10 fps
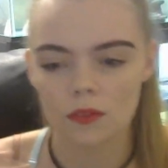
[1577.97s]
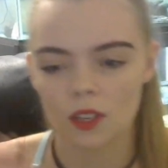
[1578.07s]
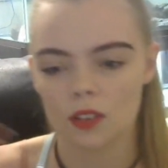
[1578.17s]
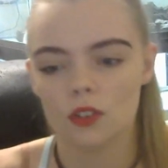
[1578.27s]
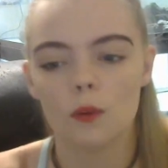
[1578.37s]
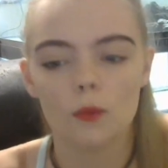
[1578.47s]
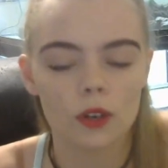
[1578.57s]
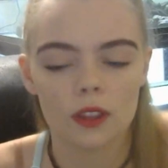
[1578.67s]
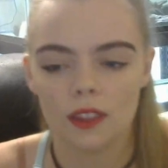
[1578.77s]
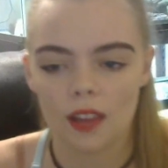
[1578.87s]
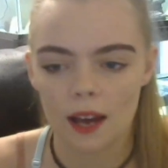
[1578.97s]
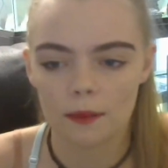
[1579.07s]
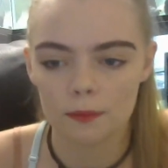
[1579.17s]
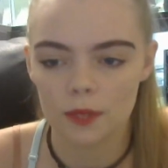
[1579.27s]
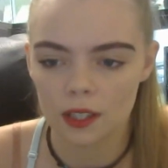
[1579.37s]
no more than that,
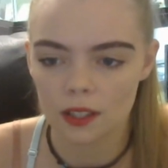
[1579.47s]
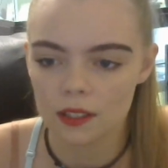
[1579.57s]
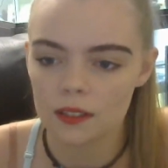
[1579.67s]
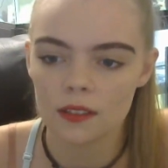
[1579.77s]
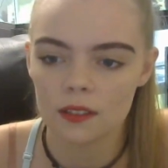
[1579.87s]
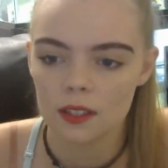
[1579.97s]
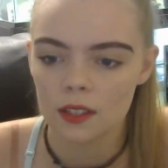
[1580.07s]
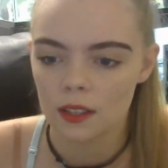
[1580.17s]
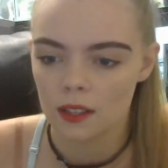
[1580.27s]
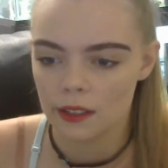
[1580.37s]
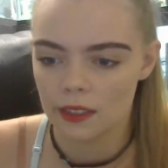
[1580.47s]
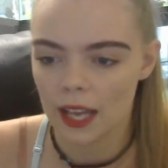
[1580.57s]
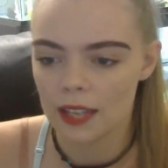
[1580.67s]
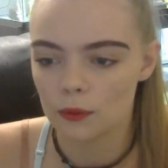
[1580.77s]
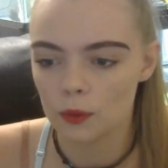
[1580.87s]
because
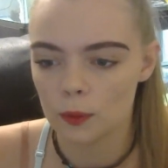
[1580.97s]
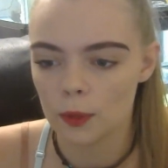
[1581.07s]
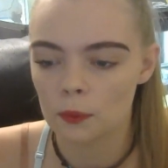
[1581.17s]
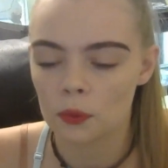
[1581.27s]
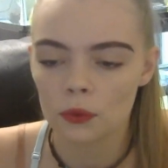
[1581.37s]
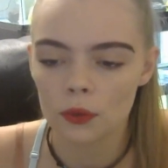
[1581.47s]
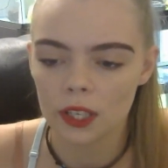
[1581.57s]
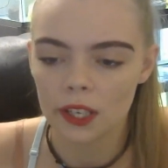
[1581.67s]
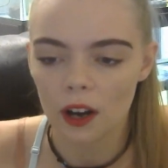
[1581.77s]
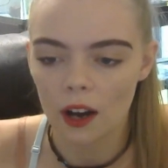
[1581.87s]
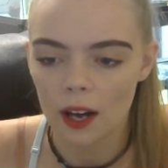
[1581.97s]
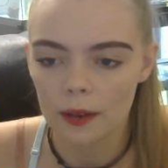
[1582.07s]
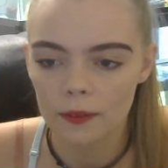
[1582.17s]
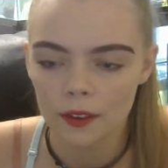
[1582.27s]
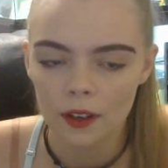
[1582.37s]
that would be pretty hot.
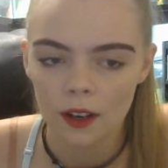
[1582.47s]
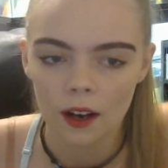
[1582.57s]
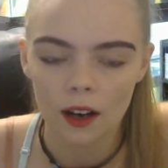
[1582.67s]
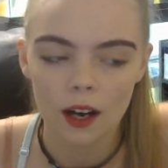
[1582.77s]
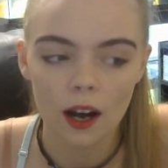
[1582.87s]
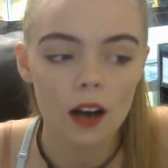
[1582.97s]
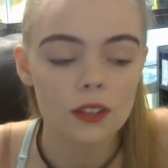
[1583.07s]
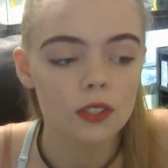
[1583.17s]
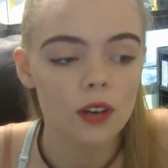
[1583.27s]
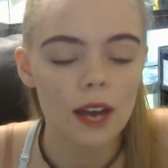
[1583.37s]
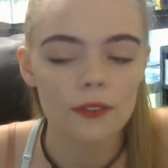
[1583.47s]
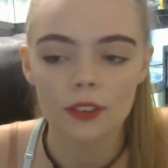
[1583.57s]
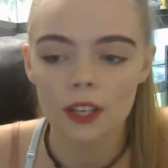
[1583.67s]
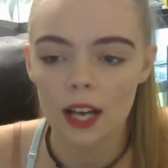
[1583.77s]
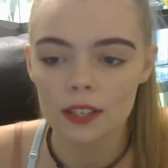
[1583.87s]
Also, I
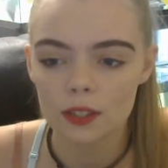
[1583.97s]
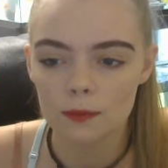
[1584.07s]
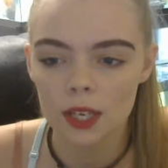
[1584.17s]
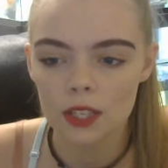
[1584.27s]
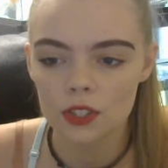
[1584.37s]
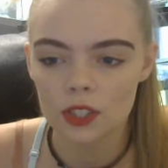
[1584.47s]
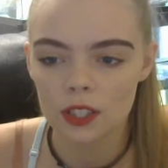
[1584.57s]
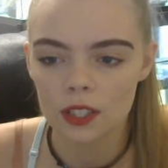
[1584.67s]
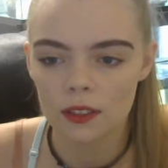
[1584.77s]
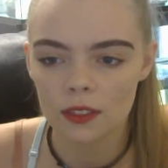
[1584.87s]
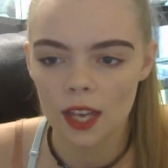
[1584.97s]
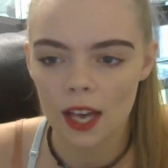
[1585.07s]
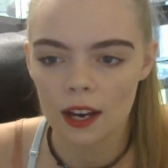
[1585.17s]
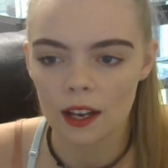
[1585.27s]
forgot to mention that